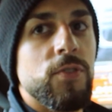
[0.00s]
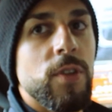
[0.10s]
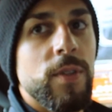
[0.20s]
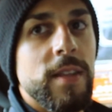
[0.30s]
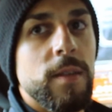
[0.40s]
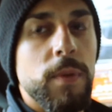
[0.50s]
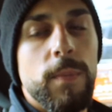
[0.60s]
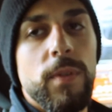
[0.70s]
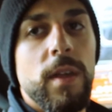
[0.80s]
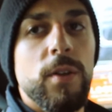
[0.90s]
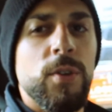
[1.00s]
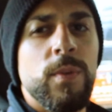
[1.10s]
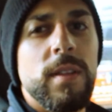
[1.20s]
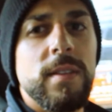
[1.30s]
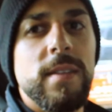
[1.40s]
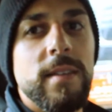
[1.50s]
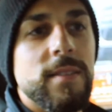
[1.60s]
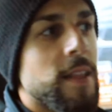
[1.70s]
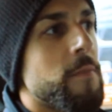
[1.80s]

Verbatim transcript: just know that the people that are doing these handstands,